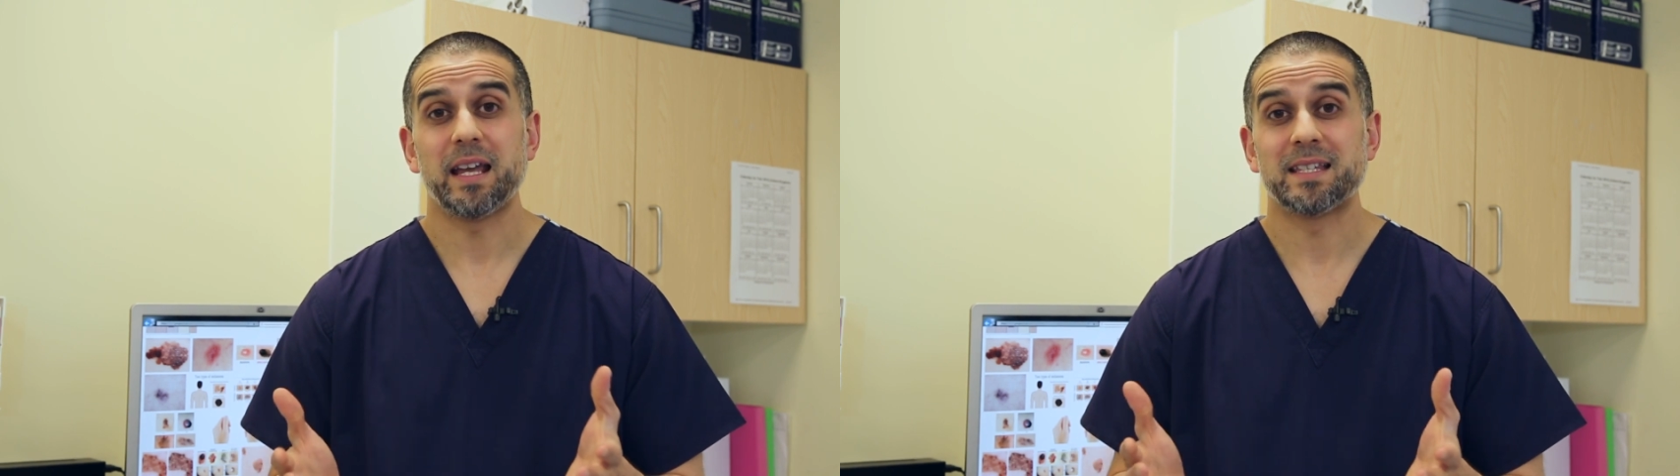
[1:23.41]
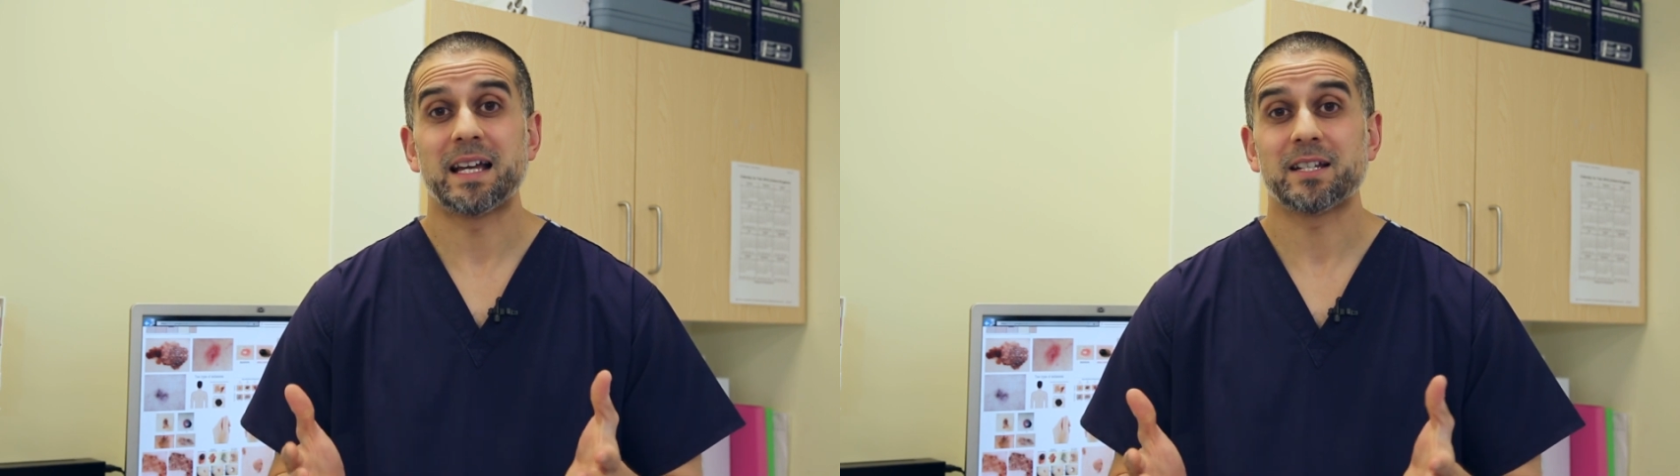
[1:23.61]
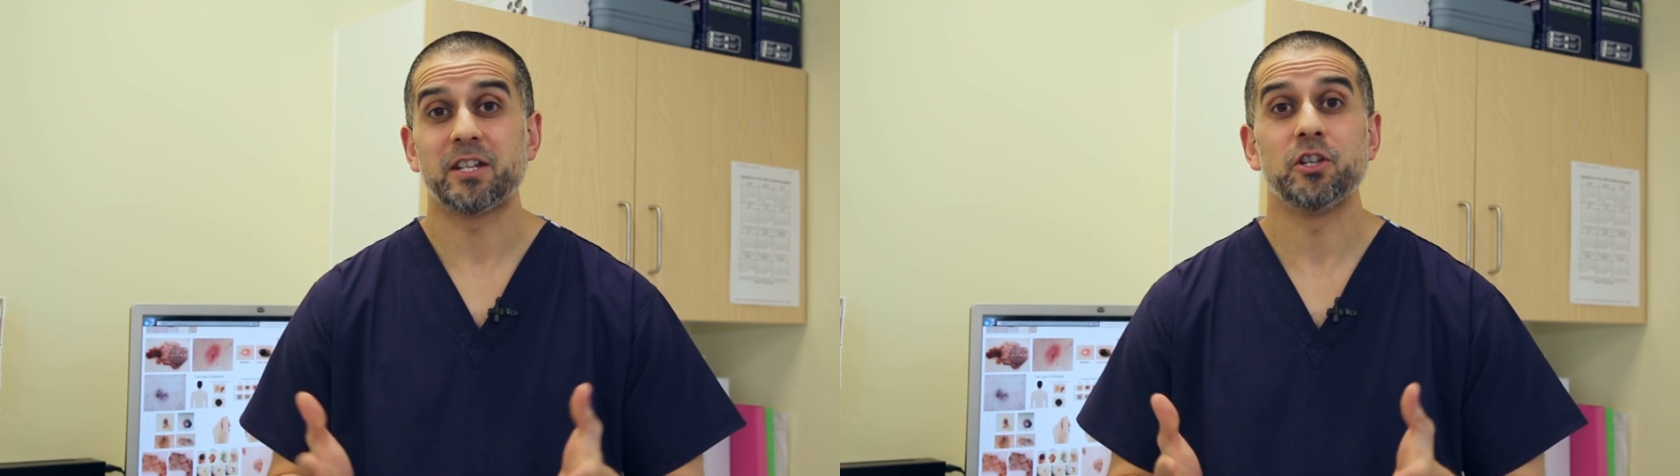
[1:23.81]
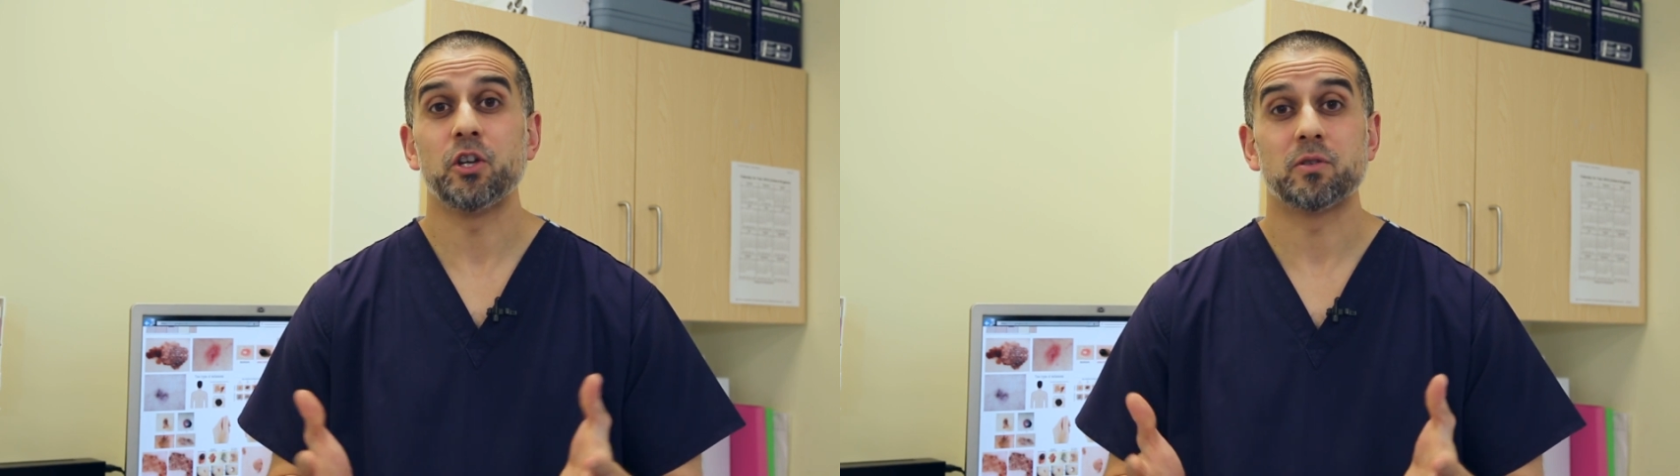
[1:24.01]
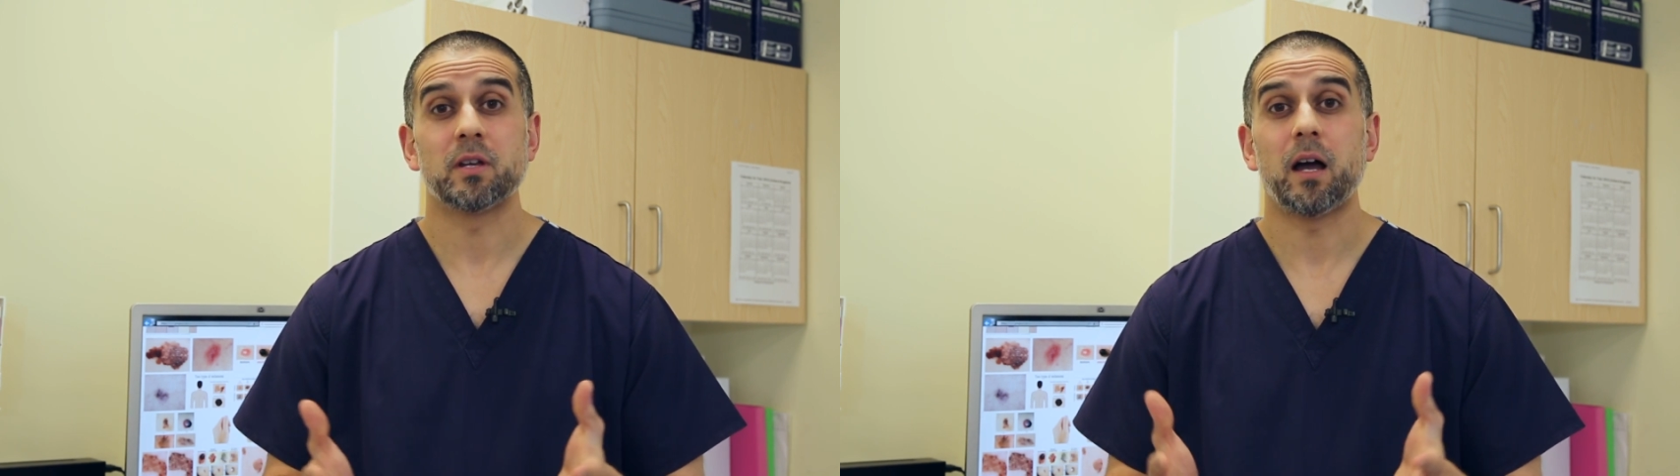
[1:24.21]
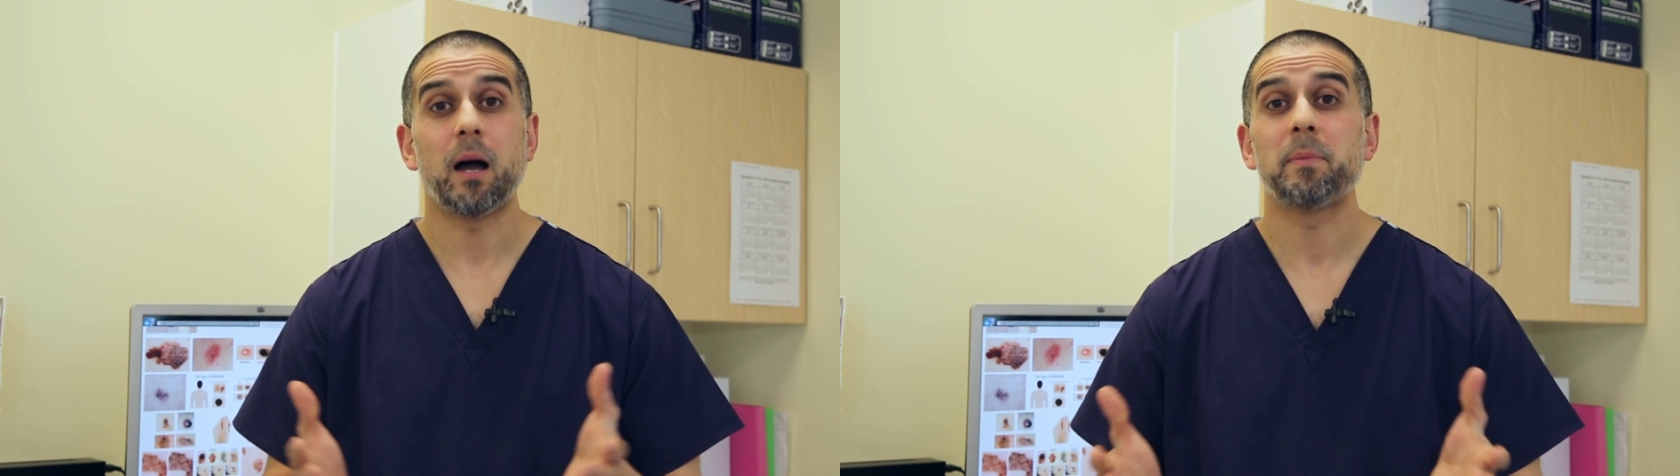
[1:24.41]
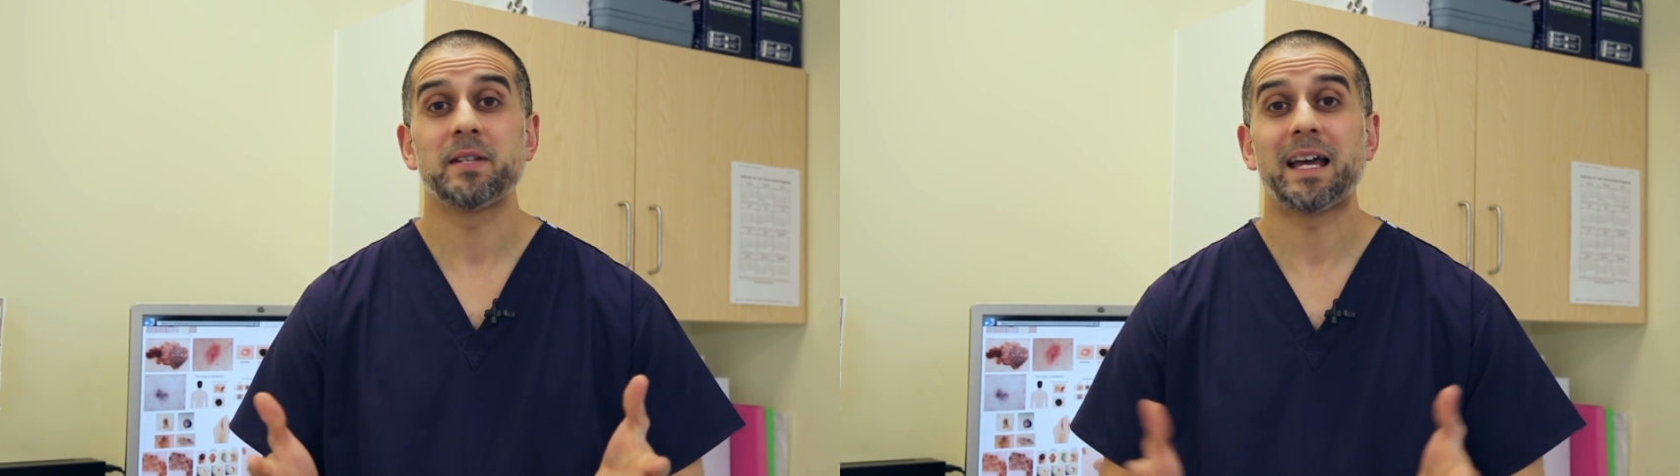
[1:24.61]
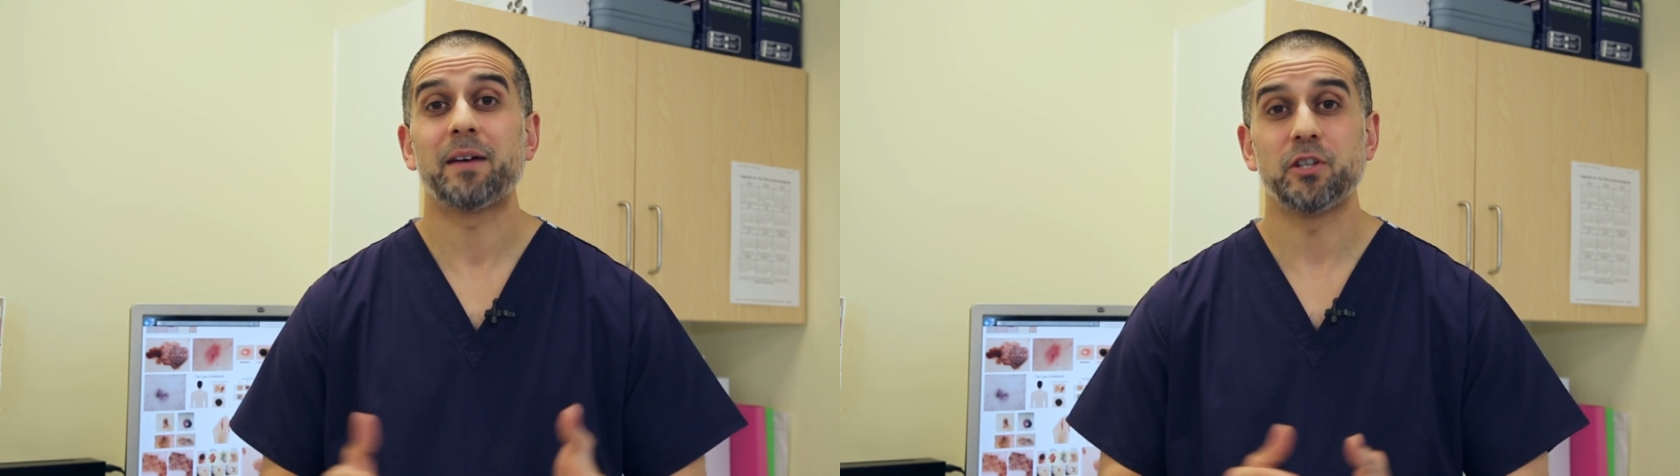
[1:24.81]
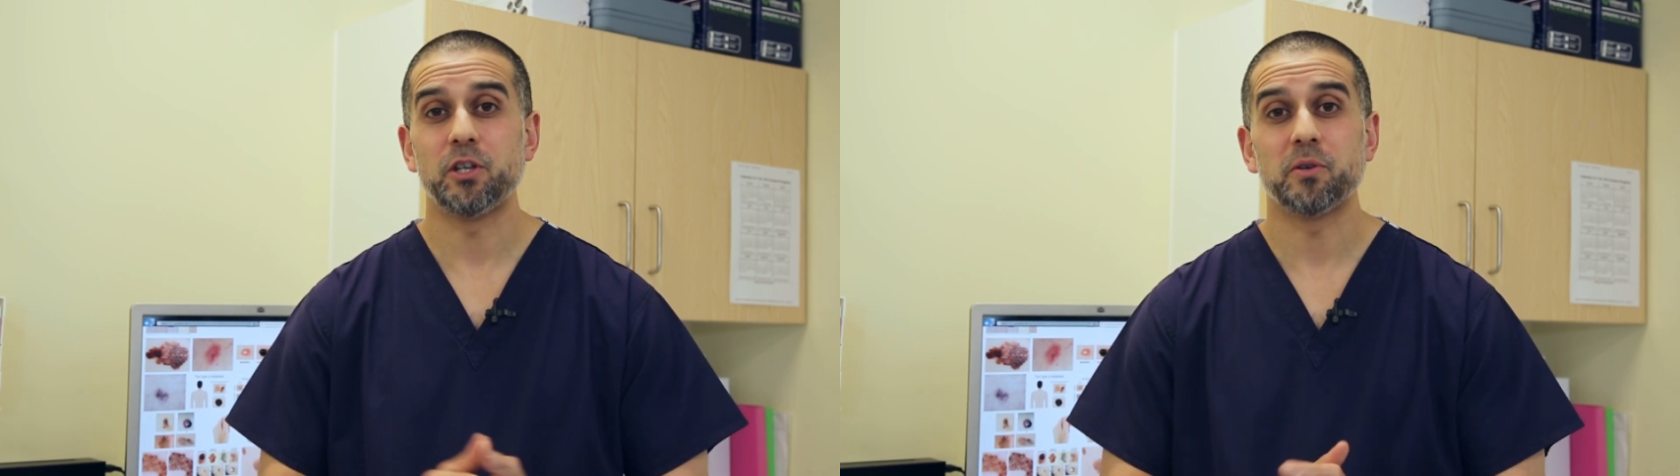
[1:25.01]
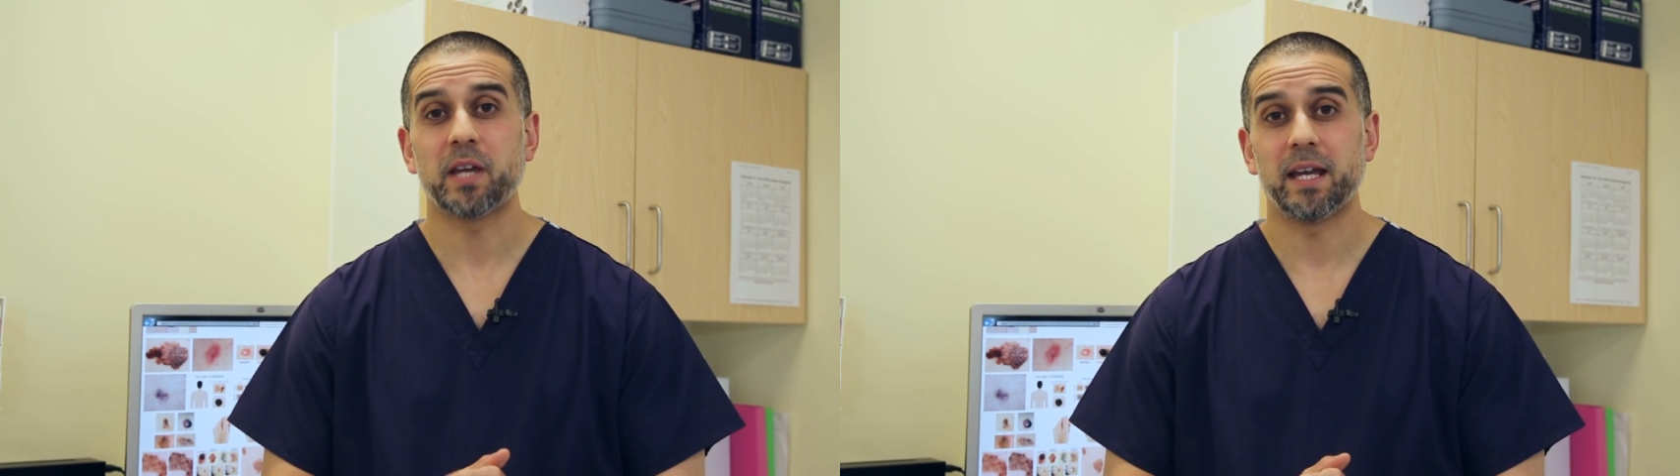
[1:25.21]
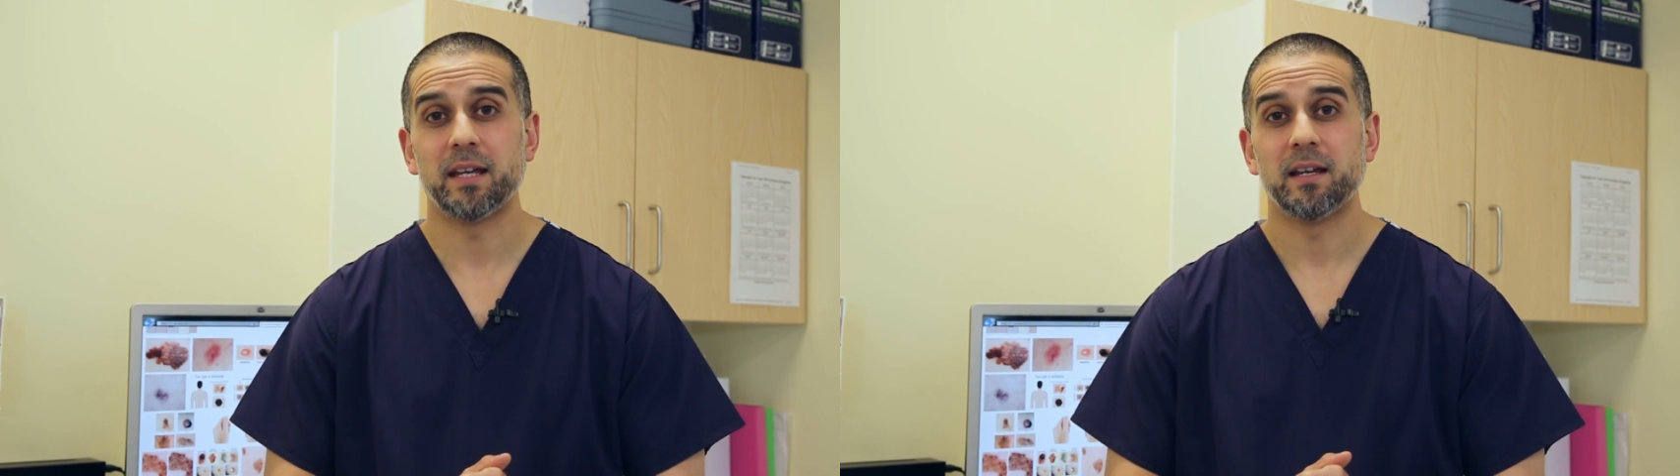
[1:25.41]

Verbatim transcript: is actually in use up and down the UK